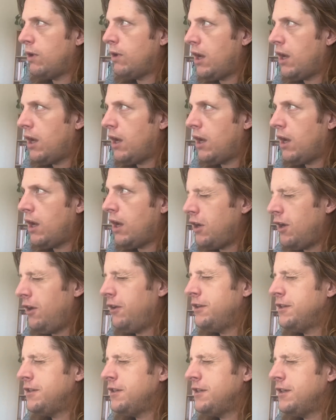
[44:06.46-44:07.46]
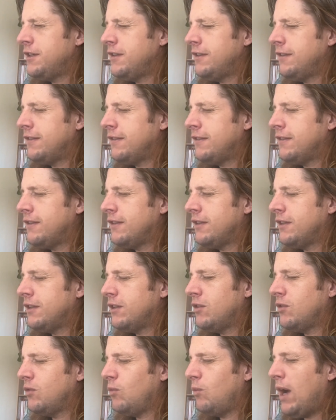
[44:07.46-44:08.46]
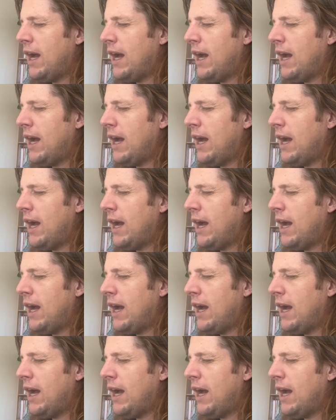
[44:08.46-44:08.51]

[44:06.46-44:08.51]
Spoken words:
ontologies, why